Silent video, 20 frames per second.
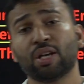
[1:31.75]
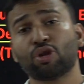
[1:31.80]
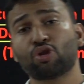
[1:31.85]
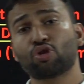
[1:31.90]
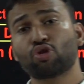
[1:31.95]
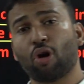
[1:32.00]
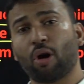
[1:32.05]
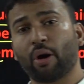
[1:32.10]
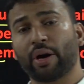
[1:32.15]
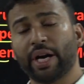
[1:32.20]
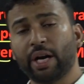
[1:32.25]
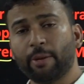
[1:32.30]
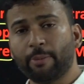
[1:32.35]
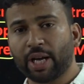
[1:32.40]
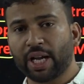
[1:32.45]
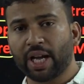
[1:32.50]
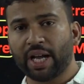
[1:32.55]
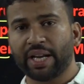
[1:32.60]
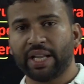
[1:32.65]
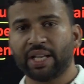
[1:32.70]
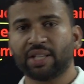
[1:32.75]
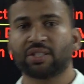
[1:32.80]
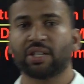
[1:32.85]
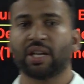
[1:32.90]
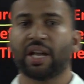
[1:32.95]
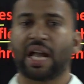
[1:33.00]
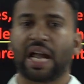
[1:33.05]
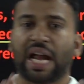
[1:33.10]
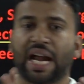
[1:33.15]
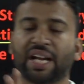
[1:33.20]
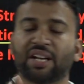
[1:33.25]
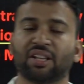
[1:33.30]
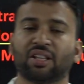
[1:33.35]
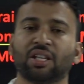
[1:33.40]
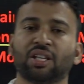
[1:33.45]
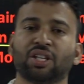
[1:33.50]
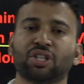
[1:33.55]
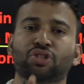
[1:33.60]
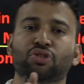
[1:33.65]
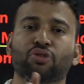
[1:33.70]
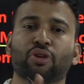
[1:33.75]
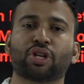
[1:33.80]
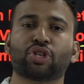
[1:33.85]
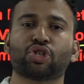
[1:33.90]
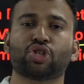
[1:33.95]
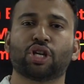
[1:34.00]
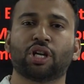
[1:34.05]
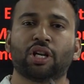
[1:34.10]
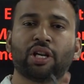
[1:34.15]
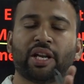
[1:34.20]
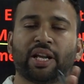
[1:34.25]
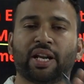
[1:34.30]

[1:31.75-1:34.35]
solid mechanics and the structural